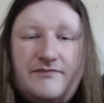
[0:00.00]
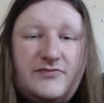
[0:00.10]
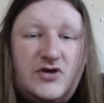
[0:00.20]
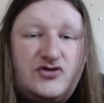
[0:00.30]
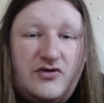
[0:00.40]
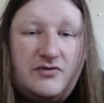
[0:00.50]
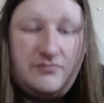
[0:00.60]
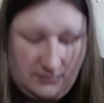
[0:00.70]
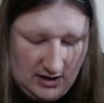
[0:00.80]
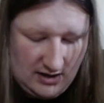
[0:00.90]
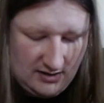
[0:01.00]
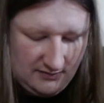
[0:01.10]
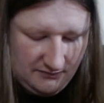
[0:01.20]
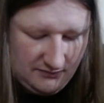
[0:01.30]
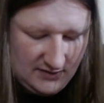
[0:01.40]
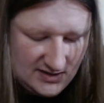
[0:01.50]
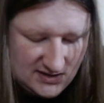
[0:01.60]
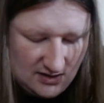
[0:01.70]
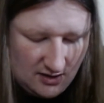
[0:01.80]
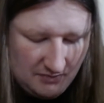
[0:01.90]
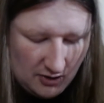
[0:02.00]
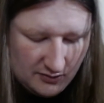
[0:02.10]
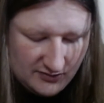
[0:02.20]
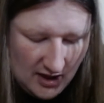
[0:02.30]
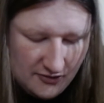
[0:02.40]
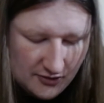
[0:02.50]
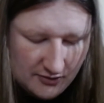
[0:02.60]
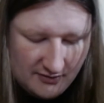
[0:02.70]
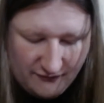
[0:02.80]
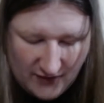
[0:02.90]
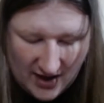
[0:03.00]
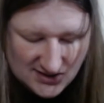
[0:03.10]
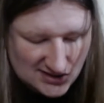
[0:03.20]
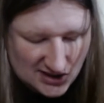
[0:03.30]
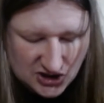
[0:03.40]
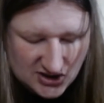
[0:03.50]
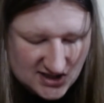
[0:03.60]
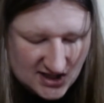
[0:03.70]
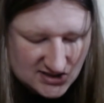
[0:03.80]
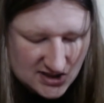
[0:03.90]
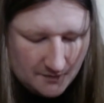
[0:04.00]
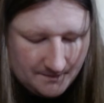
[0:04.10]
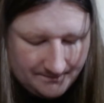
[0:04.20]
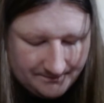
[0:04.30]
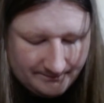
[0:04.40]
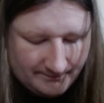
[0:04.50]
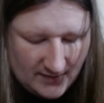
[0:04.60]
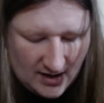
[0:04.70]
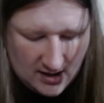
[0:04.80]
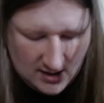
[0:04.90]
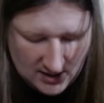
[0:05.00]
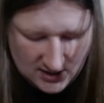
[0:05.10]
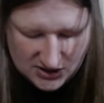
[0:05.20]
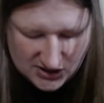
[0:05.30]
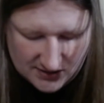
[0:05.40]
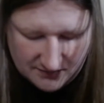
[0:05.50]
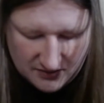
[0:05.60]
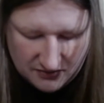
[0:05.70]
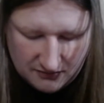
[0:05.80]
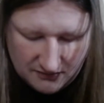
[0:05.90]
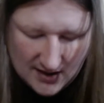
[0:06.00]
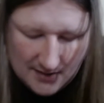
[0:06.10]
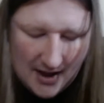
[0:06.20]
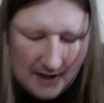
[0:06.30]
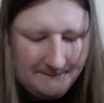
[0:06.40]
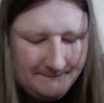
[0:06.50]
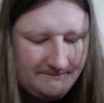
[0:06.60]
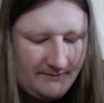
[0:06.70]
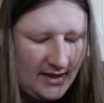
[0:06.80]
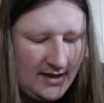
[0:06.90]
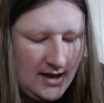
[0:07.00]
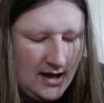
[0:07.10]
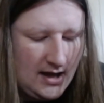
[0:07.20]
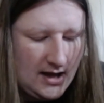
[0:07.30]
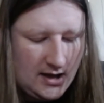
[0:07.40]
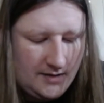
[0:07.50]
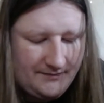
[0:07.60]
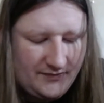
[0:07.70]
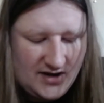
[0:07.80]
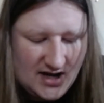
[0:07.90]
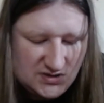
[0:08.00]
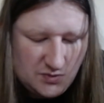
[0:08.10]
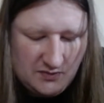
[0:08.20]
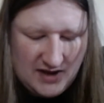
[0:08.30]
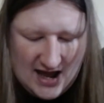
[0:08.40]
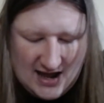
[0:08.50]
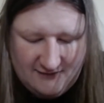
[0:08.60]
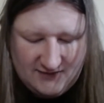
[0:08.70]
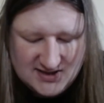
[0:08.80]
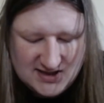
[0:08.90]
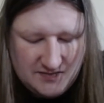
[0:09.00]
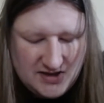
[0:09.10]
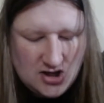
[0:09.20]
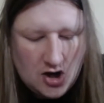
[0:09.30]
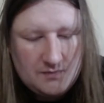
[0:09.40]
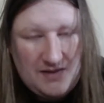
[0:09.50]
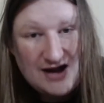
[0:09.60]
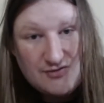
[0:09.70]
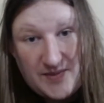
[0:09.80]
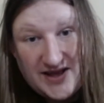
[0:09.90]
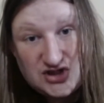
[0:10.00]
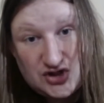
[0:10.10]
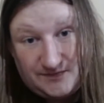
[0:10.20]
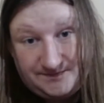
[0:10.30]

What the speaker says: Thirster. It's on par with other effects, I should say. So just something to think about. The next one we have is going to be Young Pyromancer.